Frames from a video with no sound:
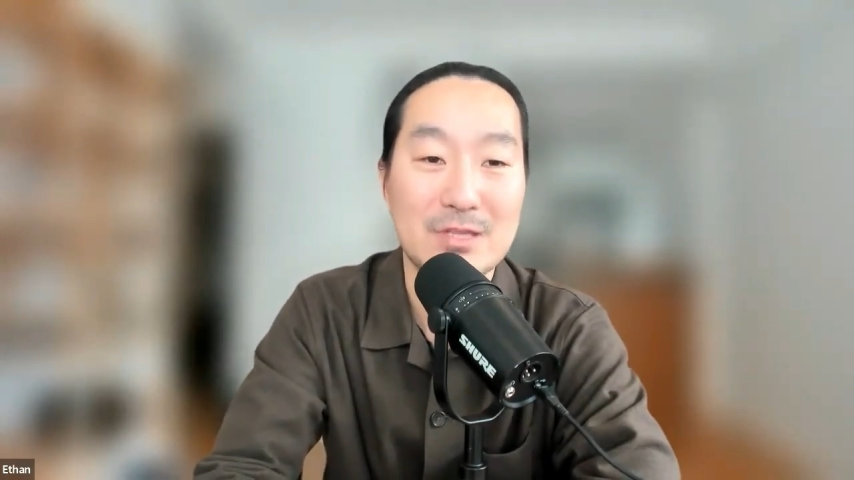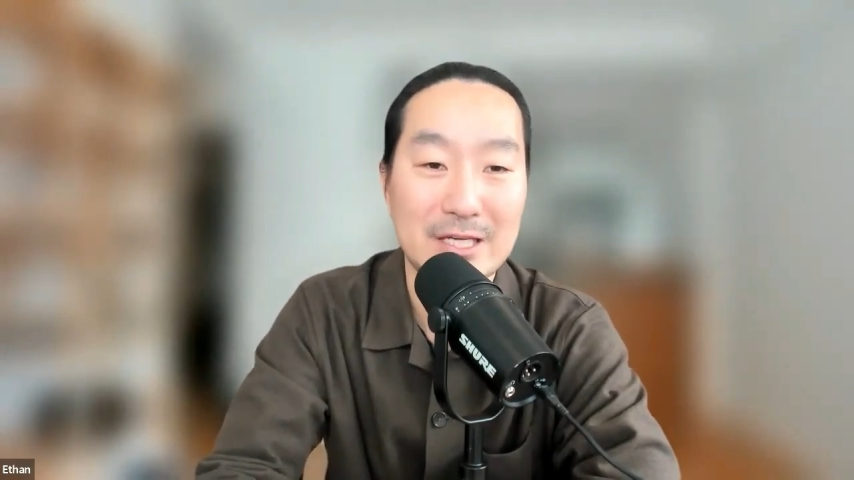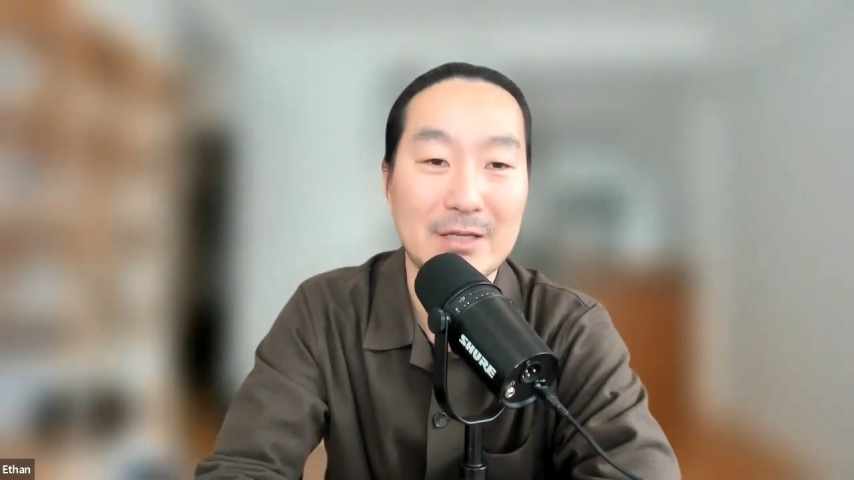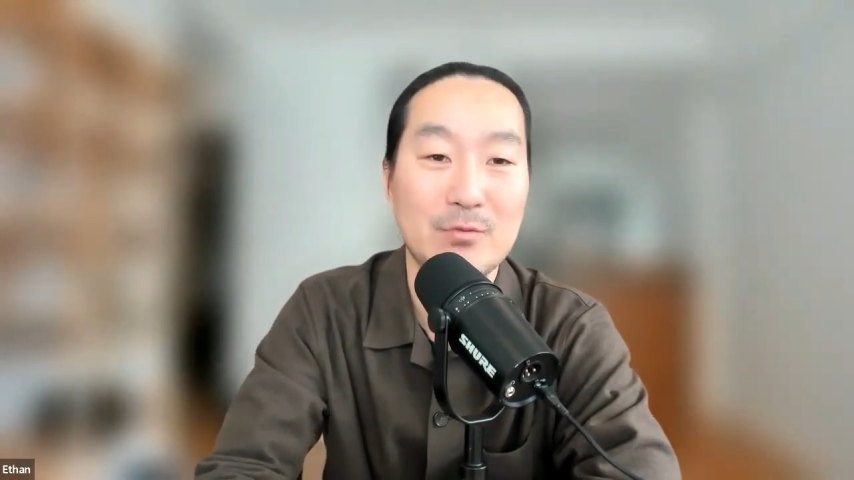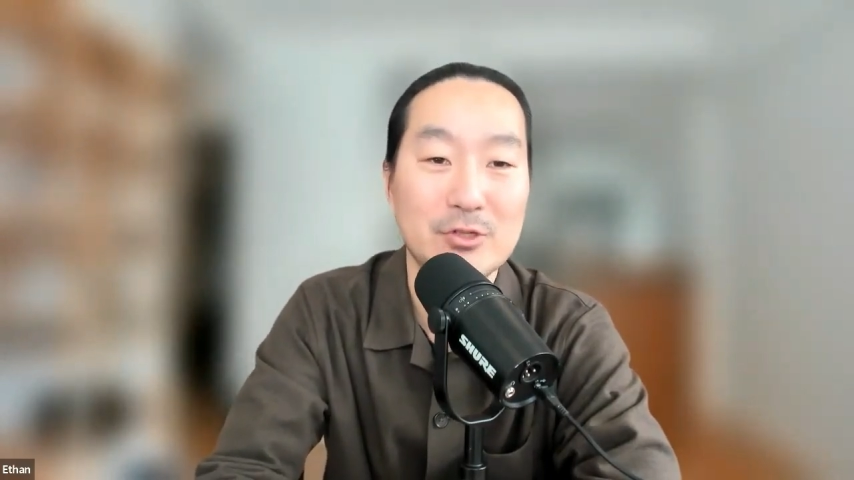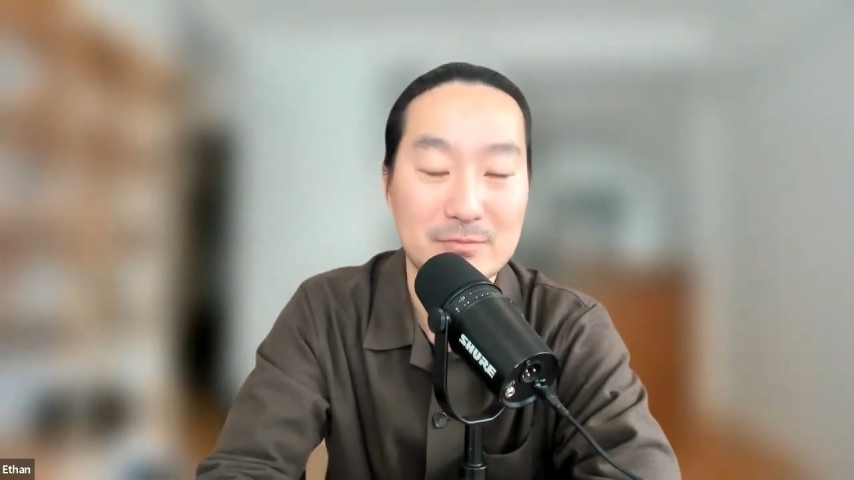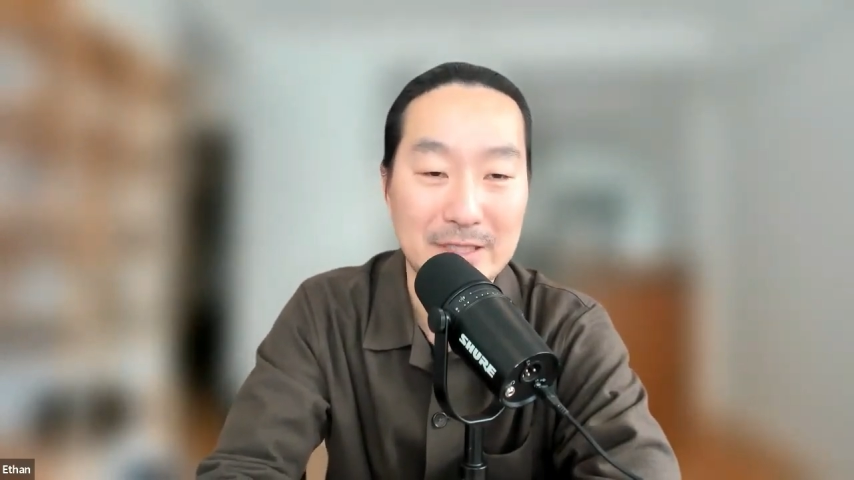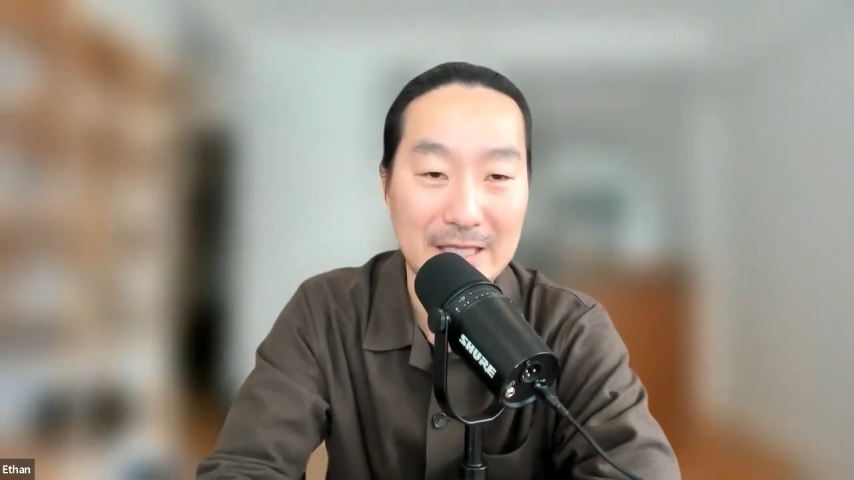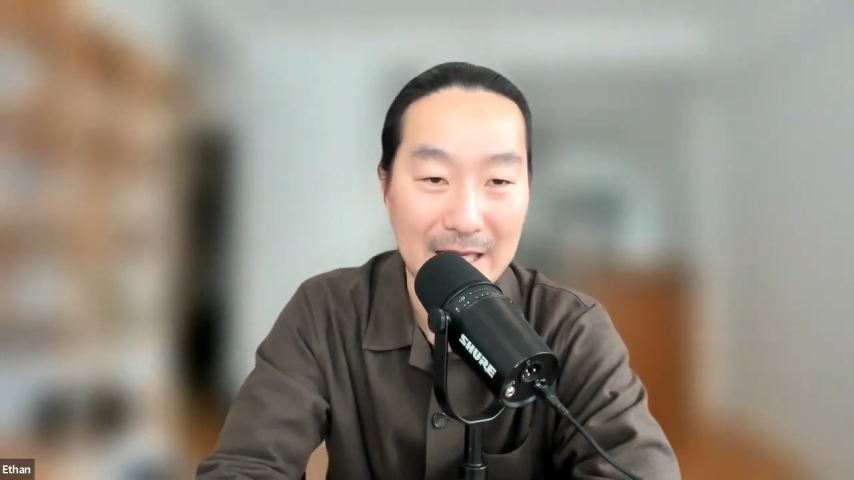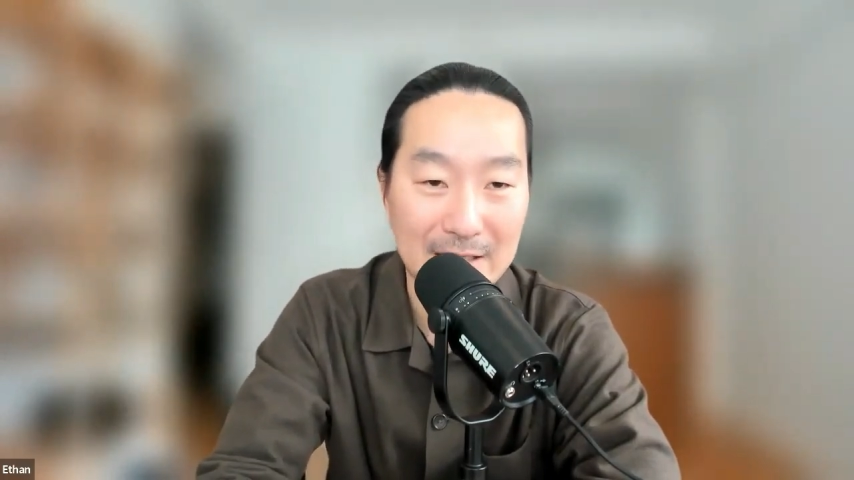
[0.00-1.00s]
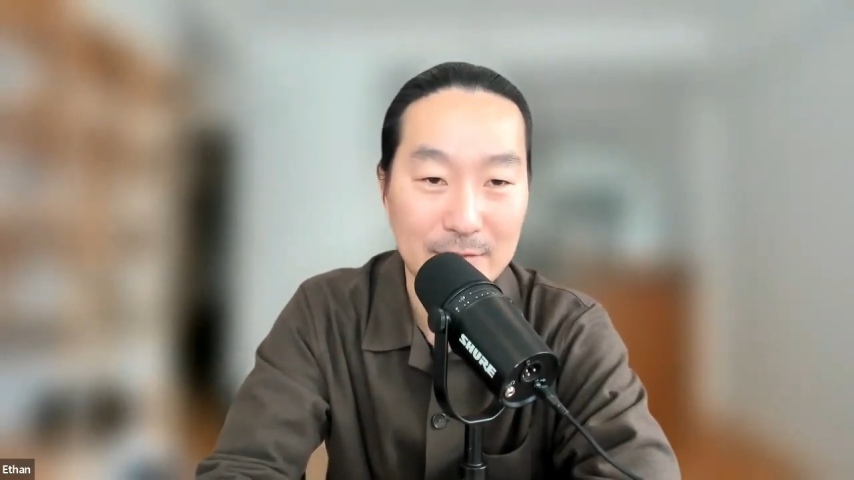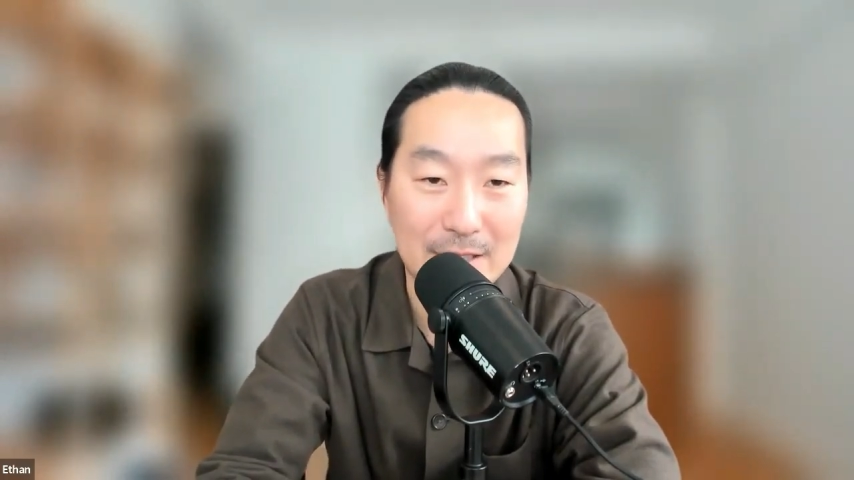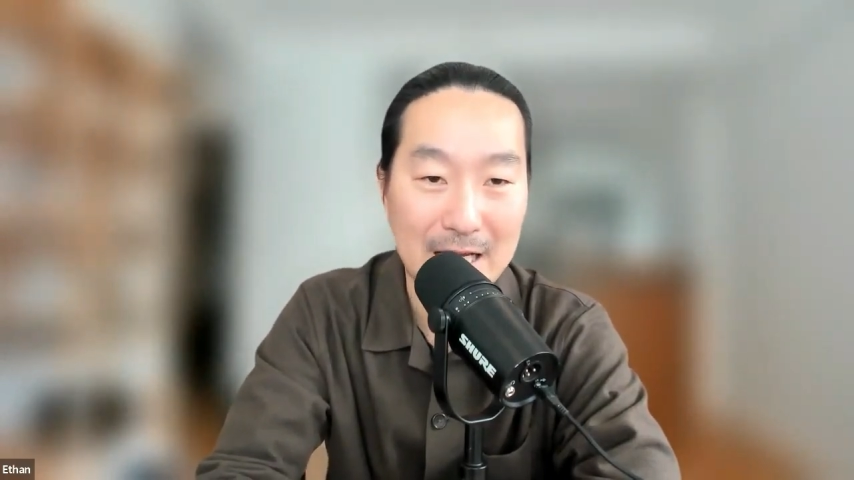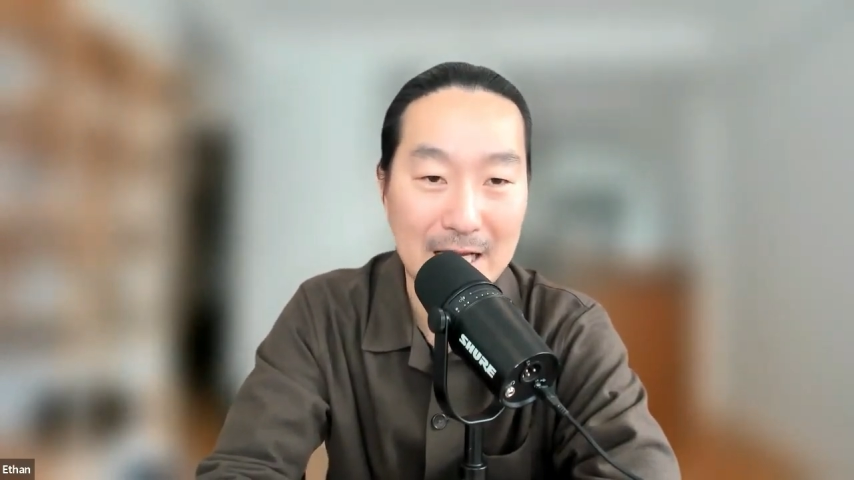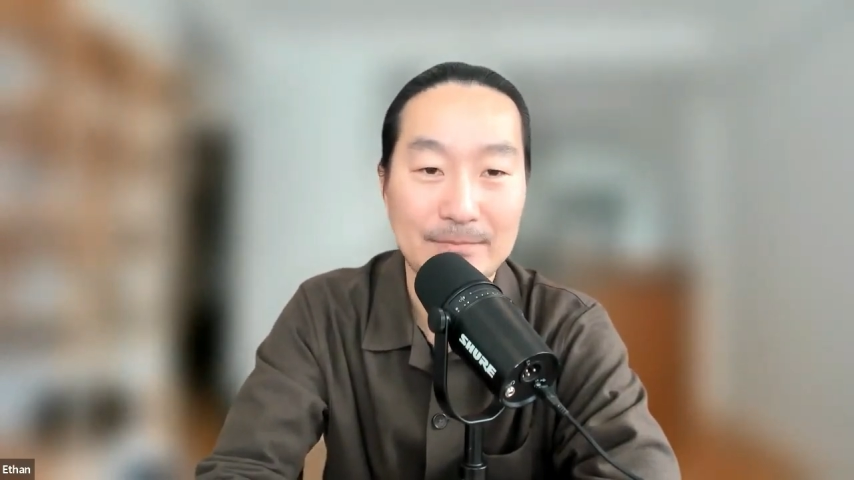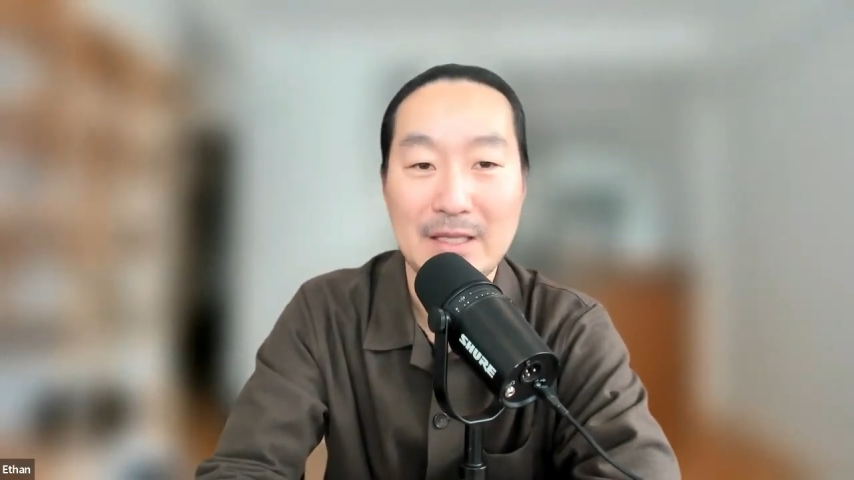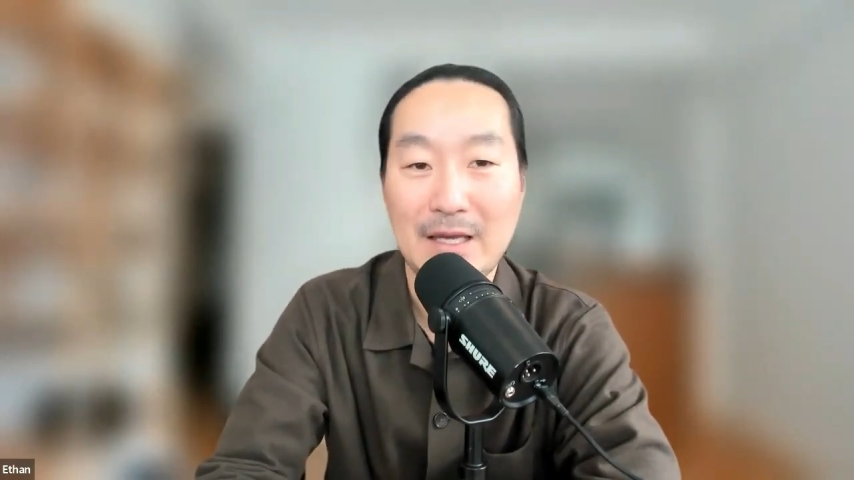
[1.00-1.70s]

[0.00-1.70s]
think we should be getting for that,